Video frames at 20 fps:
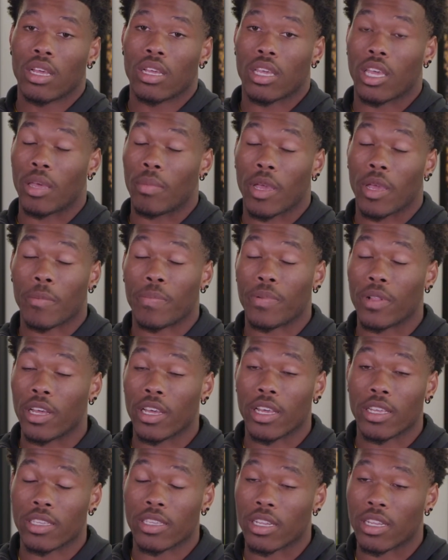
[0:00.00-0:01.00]
can make
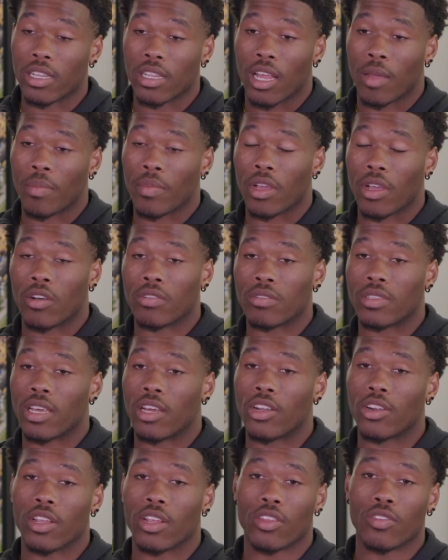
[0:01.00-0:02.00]
plays. And, I mean, on
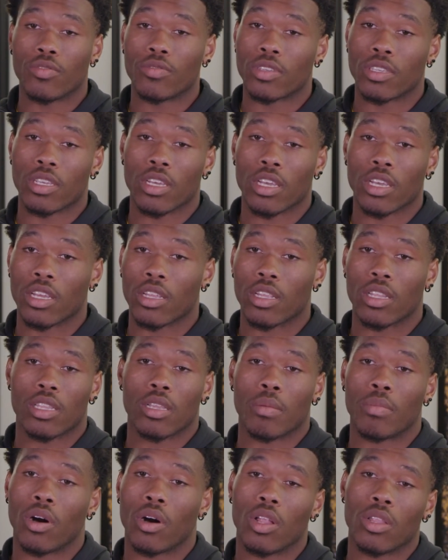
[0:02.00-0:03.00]
Saturday, you seen
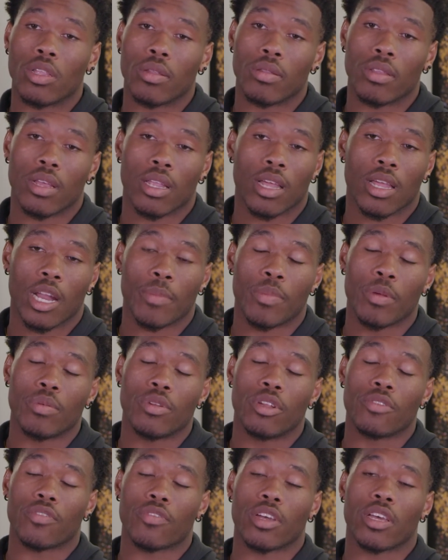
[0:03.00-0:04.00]
the ball in a lot of people's
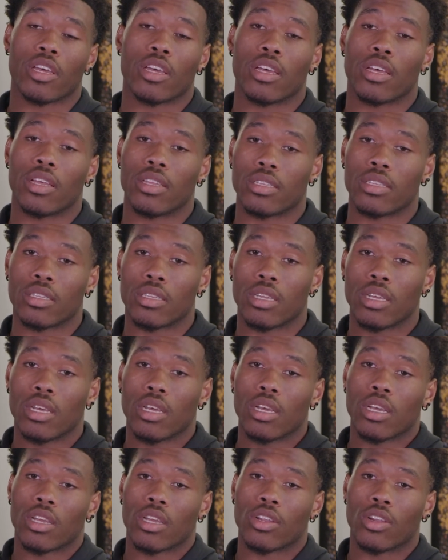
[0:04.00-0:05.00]
different hands,
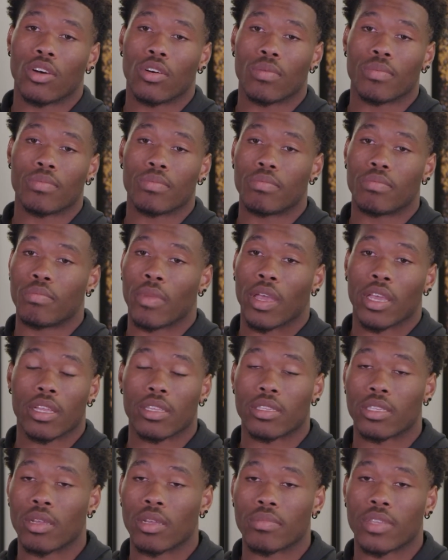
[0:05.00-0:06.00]
you know,
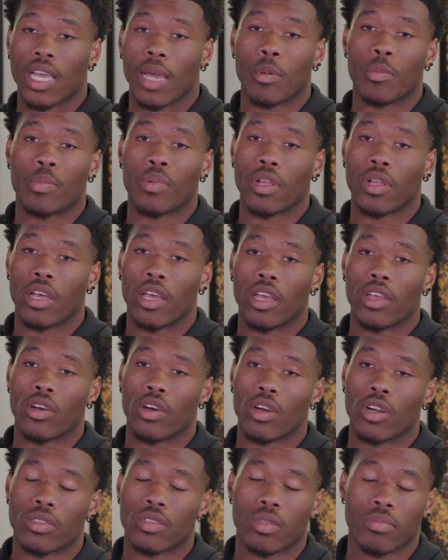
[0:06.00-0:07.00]
making some type of play
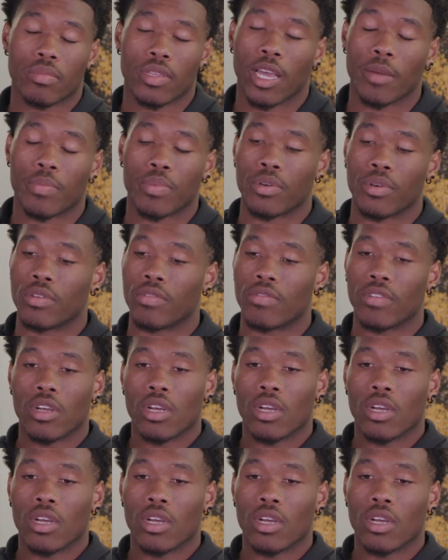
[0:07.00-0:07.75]
or some type of